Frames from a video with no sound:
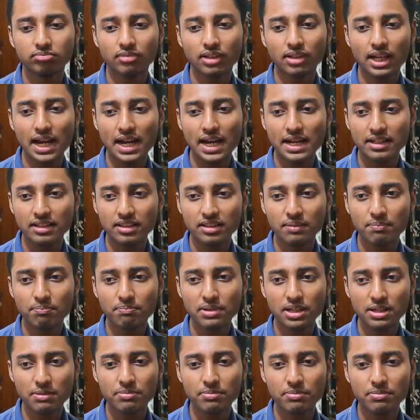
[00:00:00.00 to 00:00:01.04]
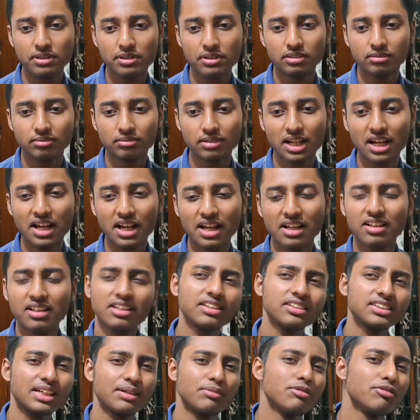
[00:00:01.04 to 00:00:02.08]
And the paper, I like
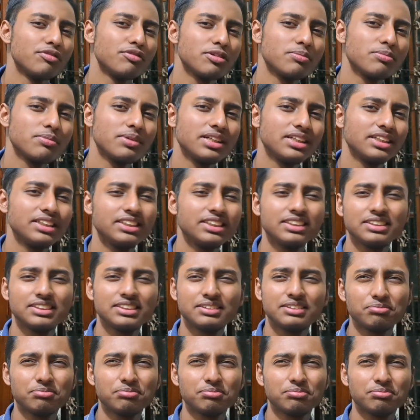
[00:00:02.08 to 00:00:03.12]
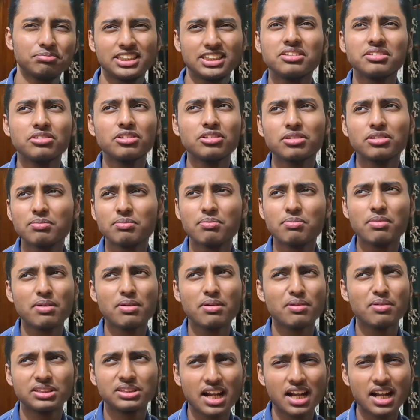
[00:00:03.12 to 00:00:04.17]
some of you might say, oh no, the paper was
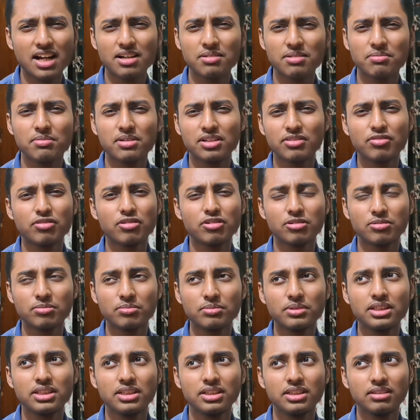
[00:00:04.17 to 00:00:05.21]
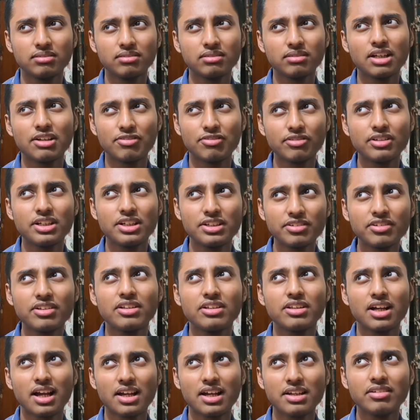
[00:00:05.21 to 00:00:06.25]
that hard, but for me, I
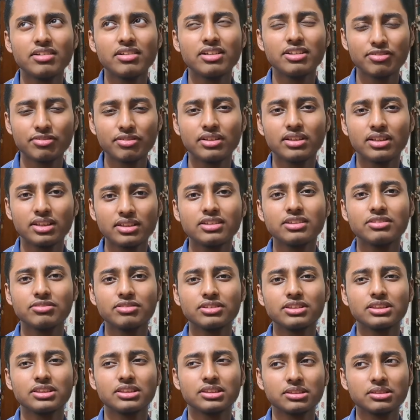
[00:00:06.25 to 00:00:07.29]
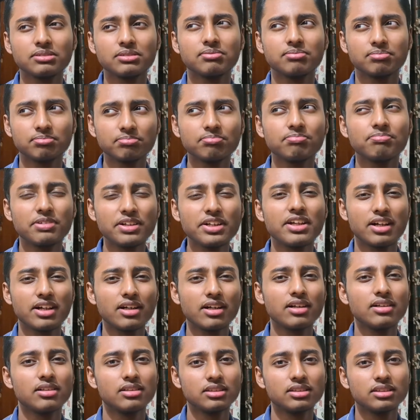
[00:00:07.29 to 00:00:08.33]
really felt that it was pretty
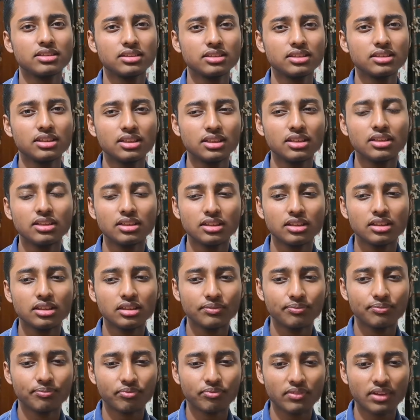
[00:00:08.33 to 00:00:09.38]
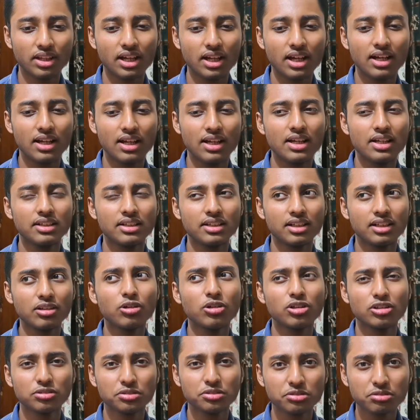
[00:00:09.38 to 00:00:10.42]
hard, and a lot
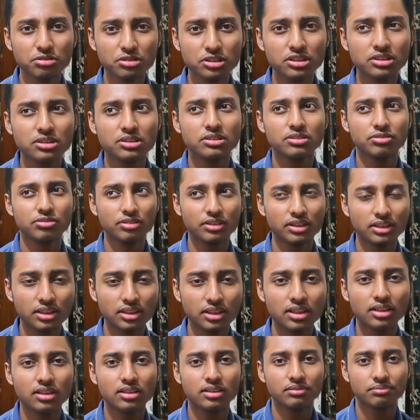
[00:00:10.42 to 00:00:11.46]
of students felt that.